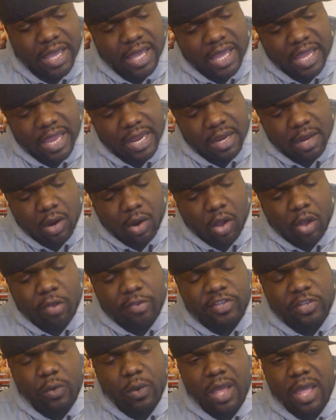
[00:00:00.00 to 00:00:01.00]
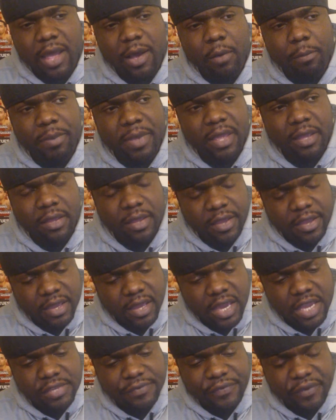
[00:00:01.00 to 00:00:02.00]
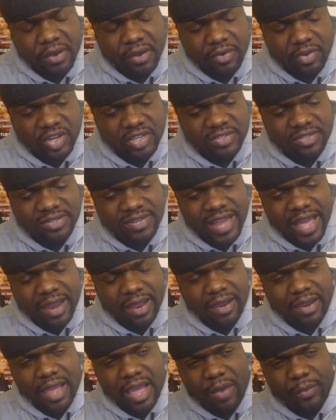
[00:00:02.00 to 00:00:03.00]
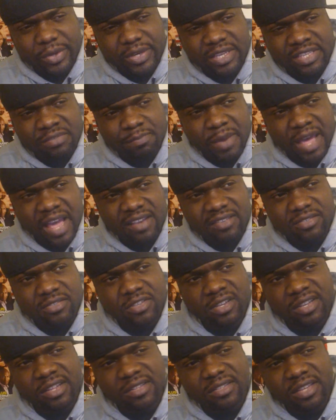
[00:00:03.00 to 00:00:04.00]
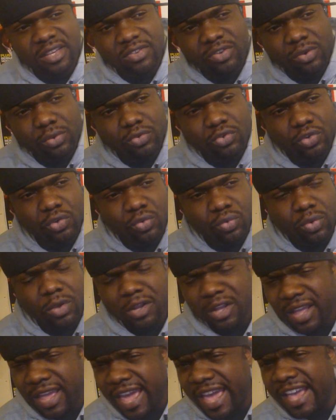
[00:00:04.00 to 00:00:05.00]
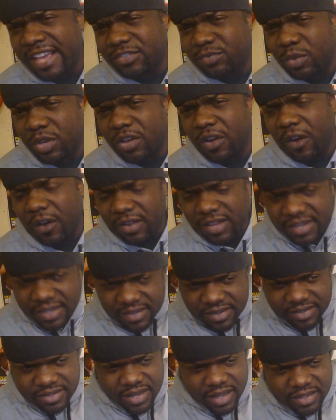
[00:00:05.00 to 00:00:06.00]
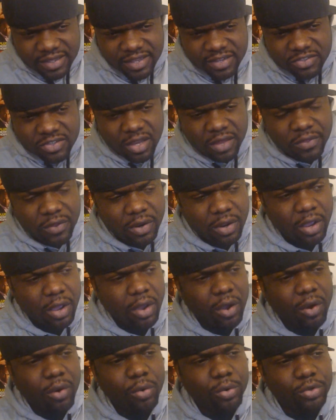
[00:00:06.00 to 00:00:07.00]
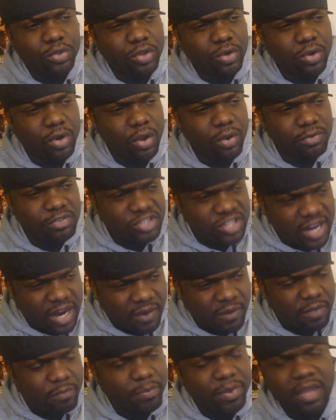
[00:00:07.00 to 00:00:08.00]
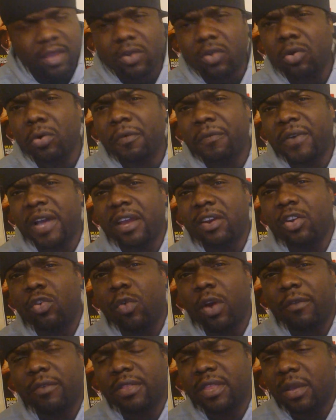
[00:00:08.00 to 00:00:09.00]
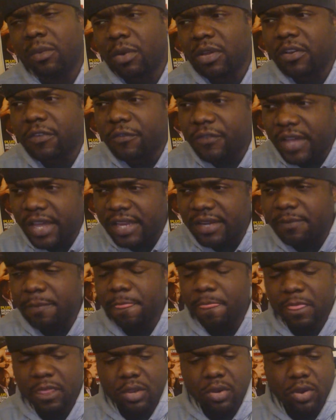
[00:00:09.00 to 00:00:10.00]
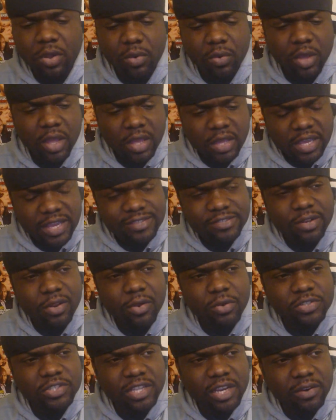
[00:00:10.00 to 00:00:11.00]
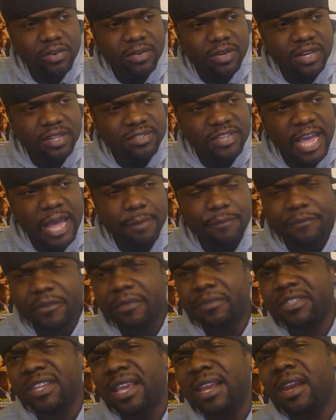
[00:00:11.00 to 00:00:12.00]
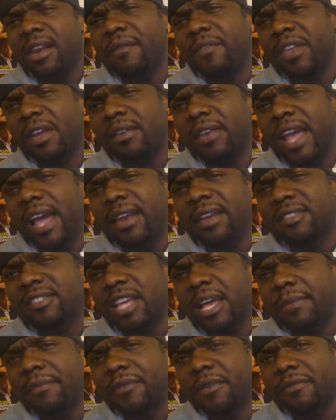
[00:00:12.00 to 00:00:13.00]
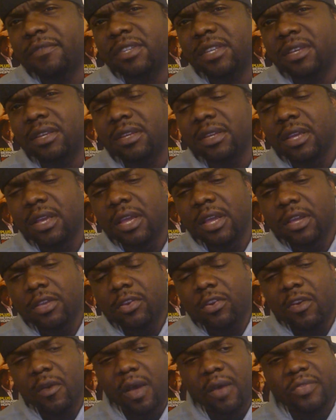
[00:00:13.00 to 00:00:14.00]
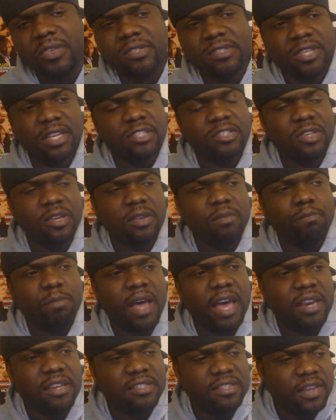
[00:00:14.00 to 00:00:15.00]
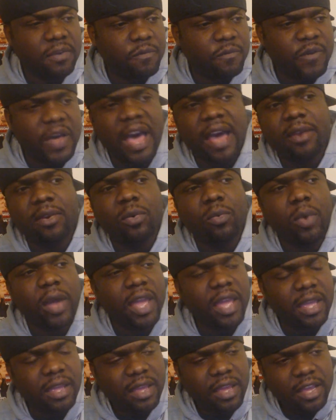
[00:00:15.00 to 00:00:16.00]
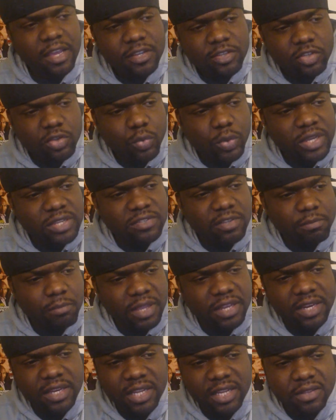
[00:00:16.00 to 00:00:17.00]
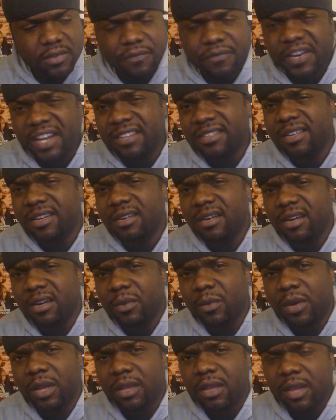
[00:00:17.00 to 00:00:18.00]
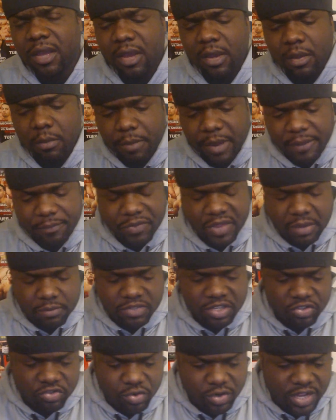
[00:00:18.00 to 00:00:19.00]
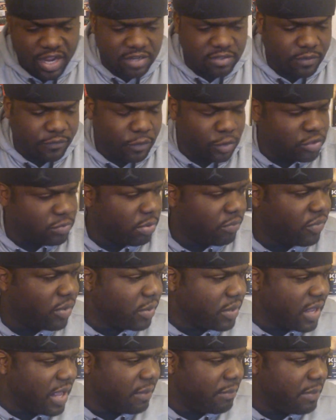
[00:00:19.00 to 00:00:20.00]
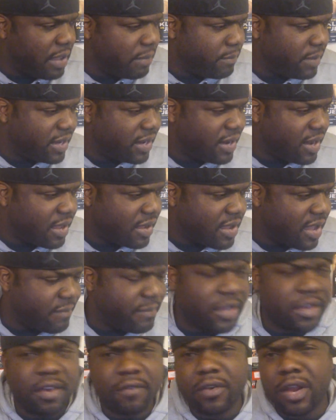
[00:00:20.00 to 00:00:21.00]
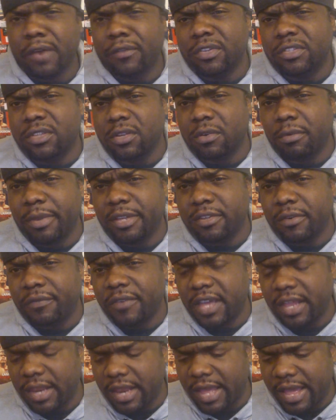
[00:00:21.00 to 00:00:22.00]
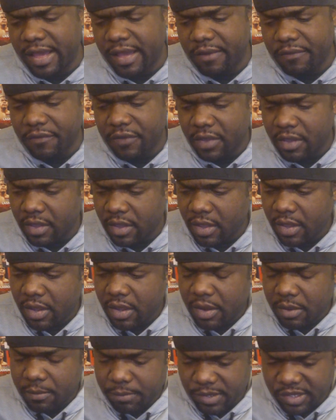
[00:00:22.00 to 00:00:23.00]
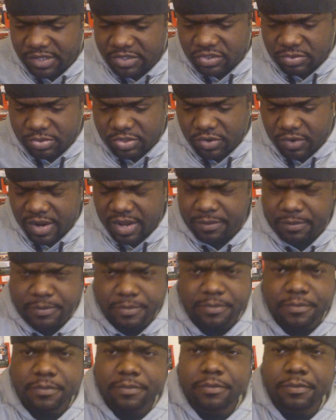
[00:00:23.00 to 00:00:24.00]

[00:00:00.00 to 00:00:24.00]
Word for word: And they're also helping as far as not allowing these boxers to continue to, as we call it, duck each other or, you know, cherry pick or fight whoever they want to fight, you know, as long as they're in the top 15. And if they're not in the top 15, you know, of the sanctioning bodies, then find a way, squeeze them in to get the fight done anyway. But I'm T Street Controversy, RealCombatMedia.com. I cover every single major fight live. Please subscribe.